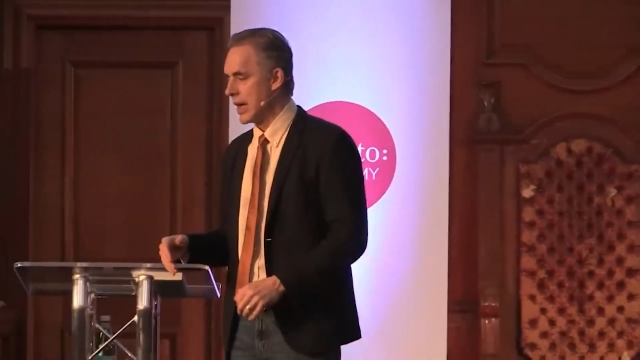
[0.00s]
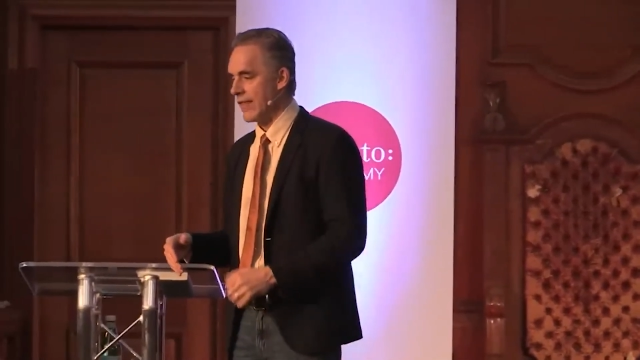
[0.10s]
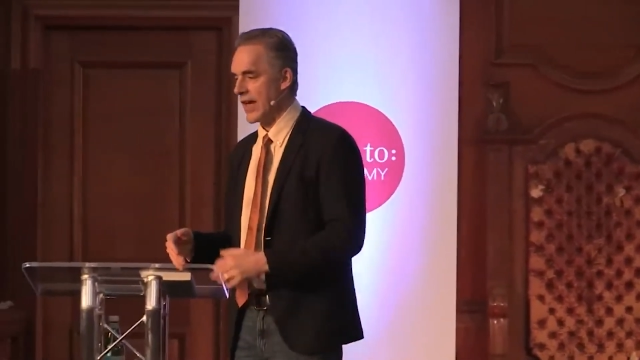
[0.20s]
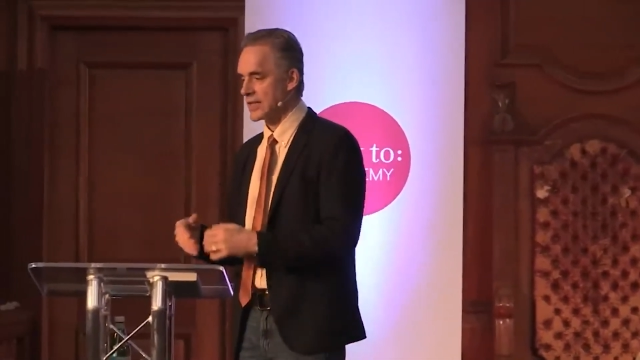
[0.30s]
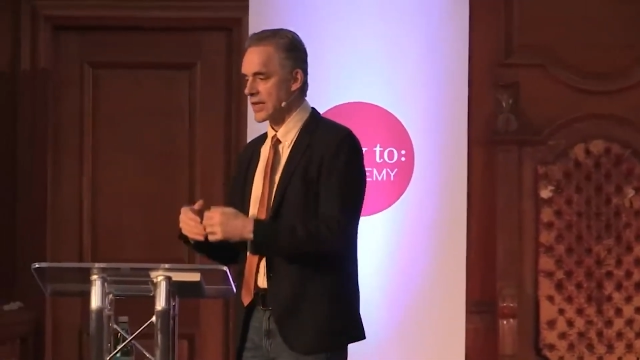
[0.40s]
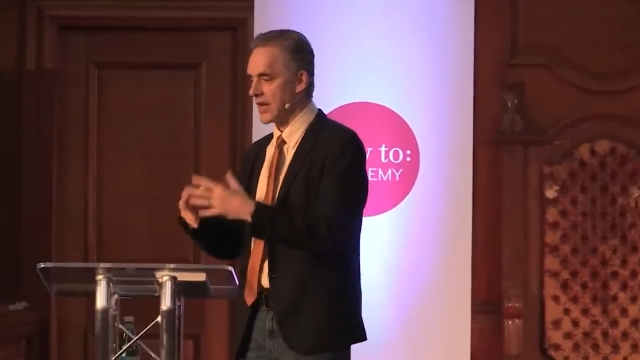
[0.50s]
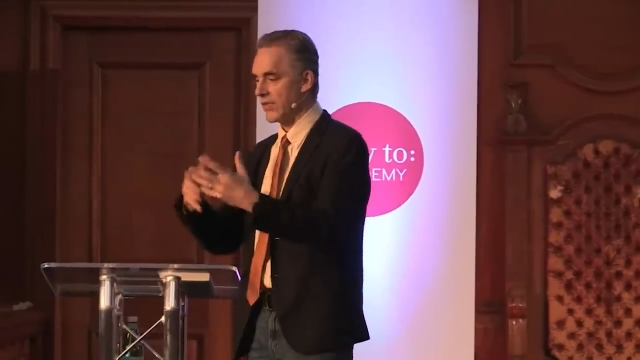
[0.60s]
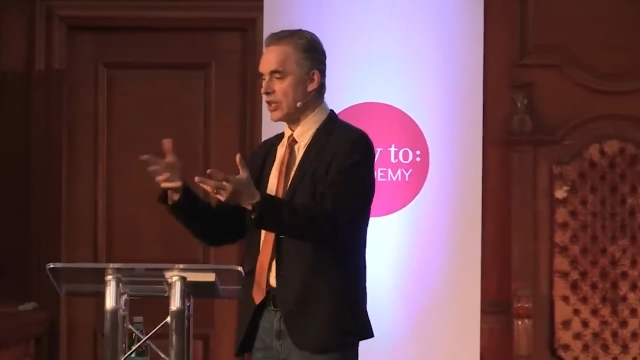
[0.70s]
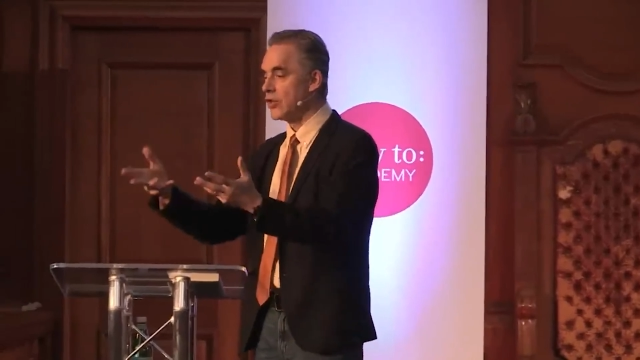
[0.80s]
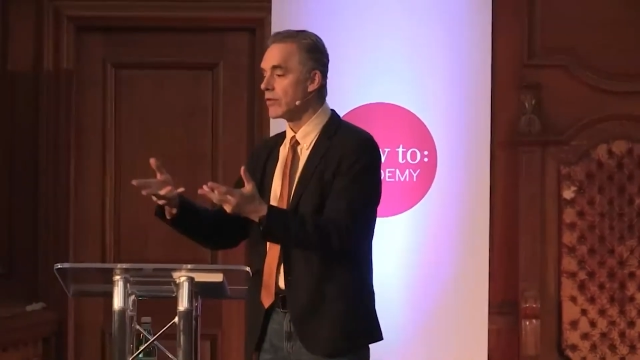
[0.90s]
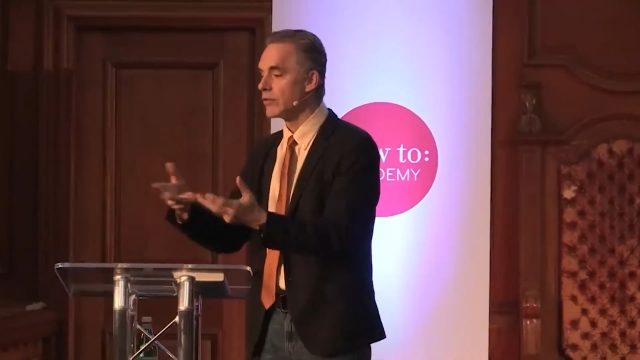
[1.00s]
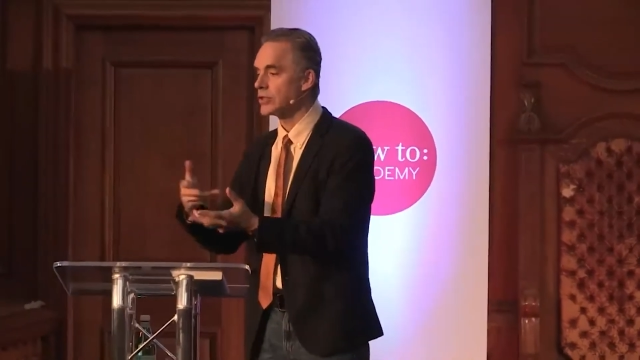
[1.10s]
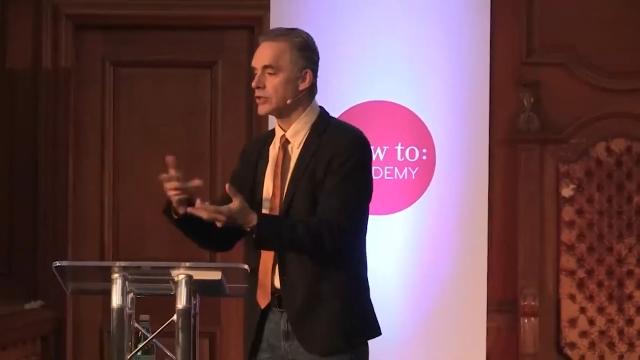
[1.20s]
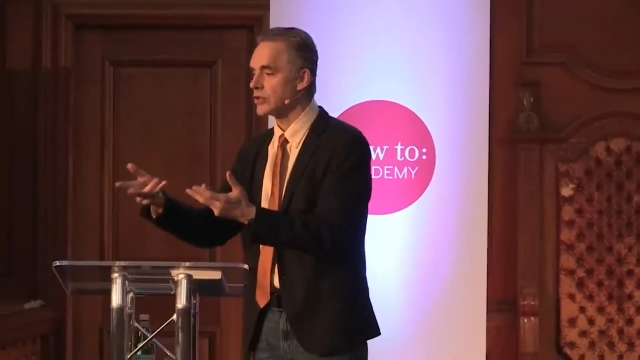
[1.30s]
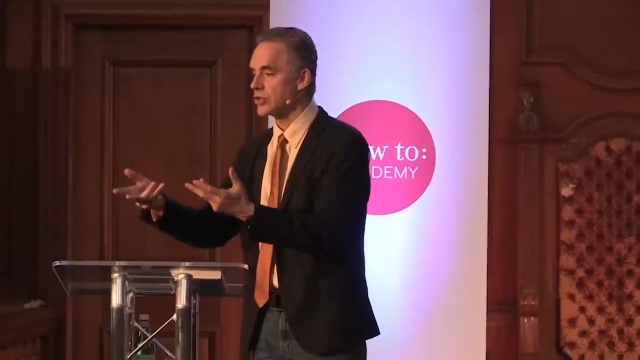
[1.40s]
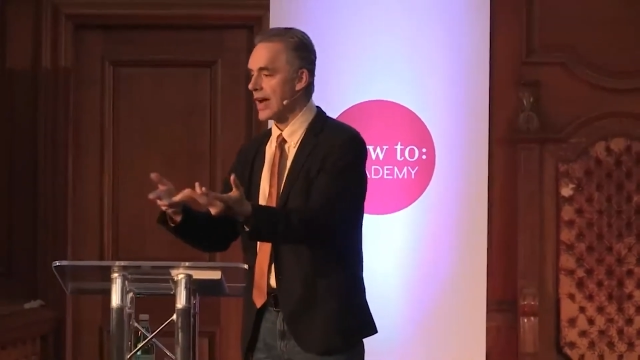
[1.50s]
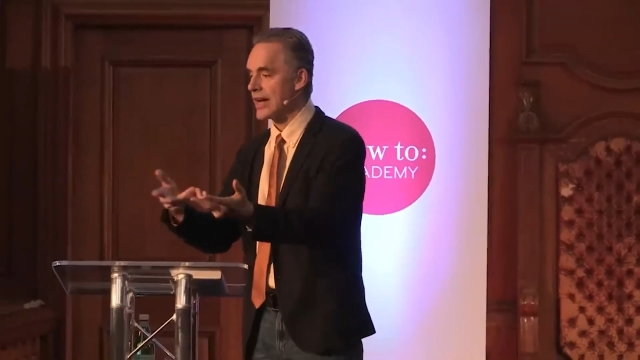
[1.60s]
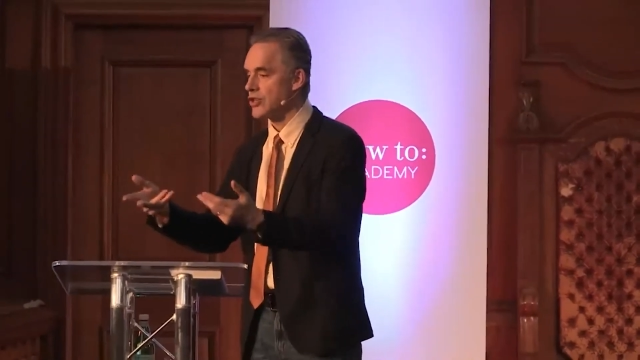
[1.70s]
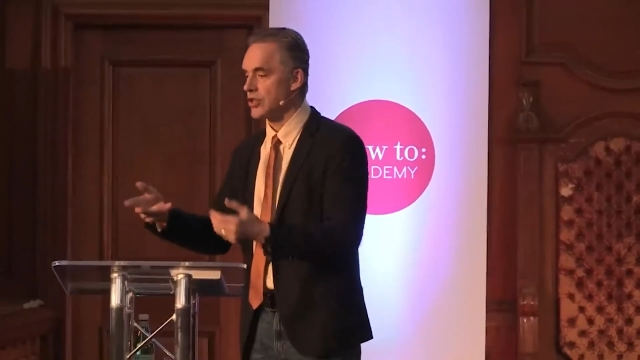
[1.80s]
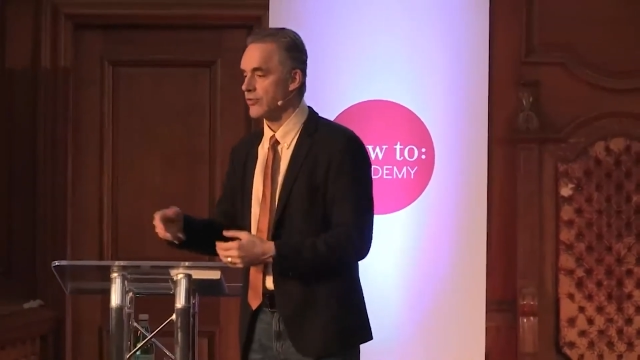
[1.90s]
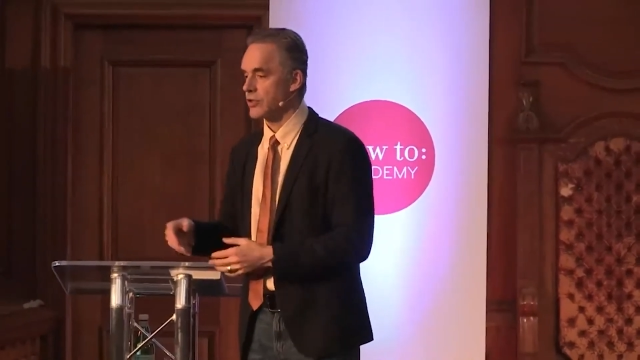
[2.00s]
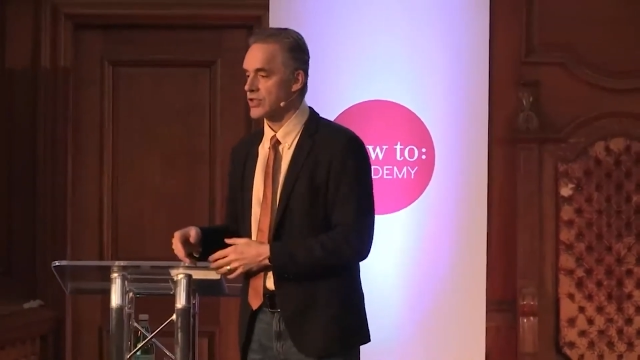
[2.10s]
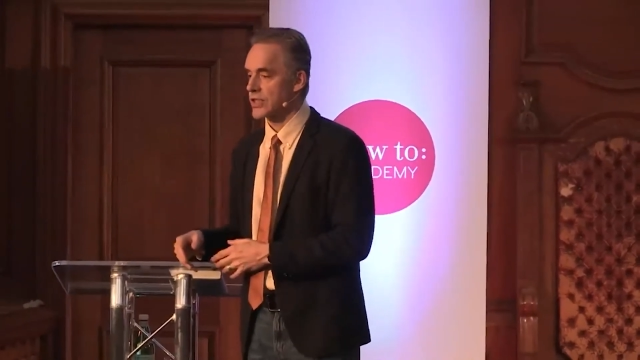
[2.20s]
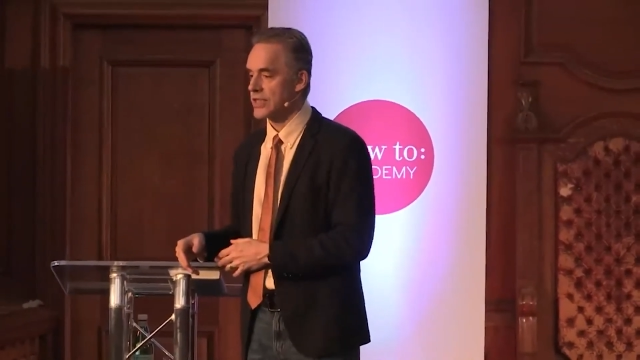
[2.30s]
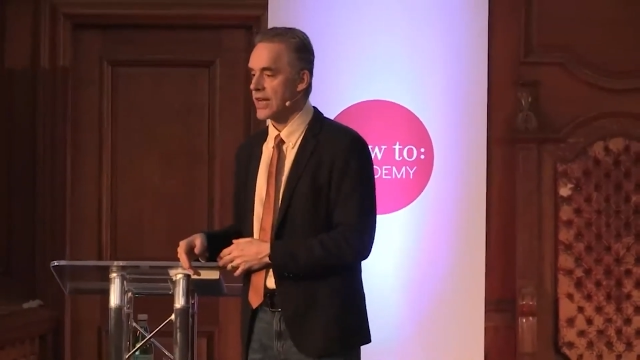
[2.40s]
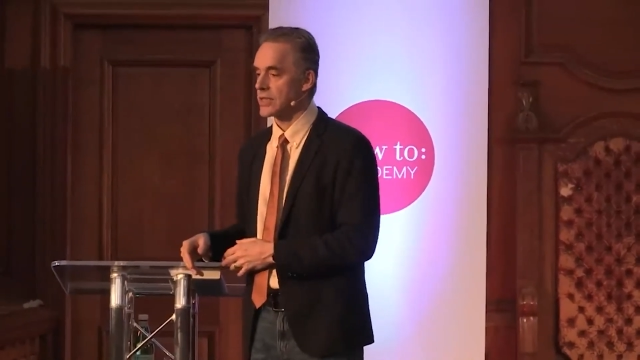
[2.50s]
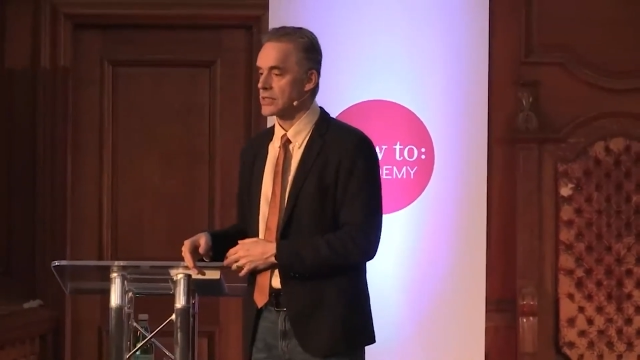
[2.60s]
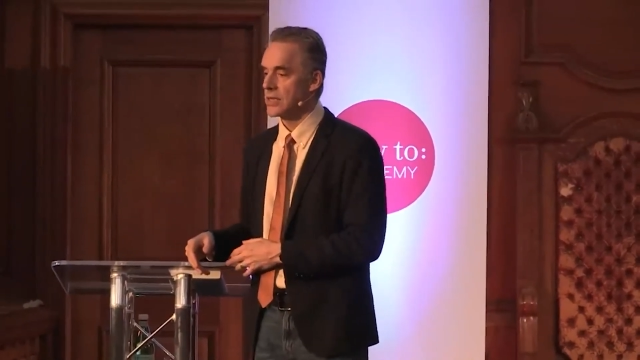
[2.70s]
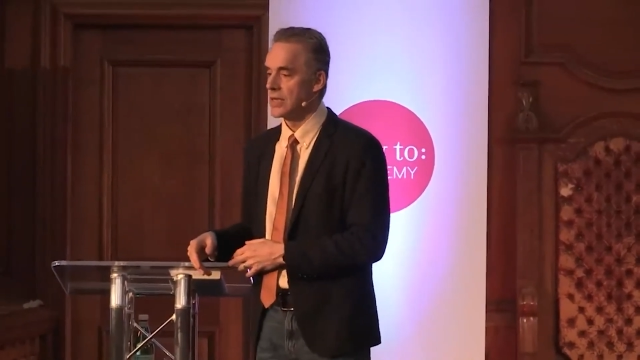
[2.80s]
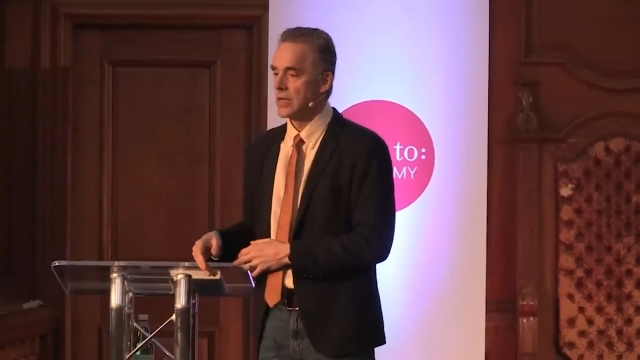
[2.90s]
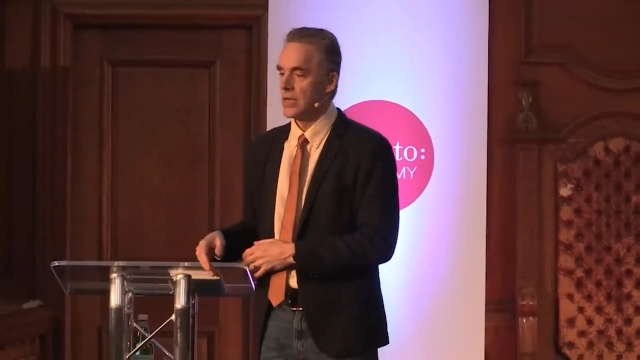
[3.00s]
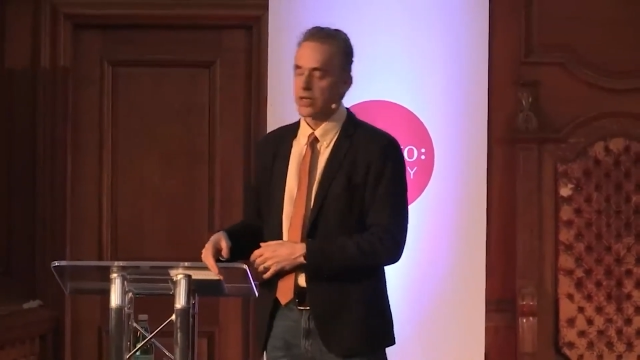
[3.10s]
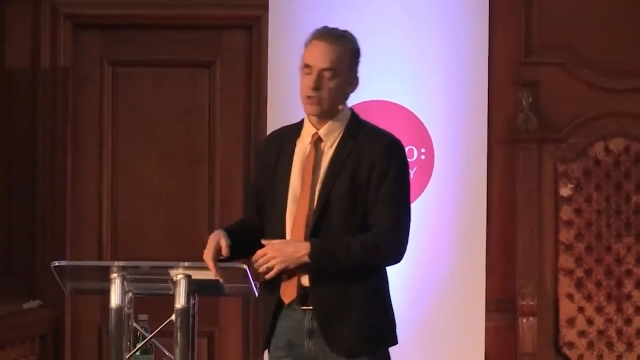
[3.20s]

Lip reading: And that's kind of a universal strategy for success. And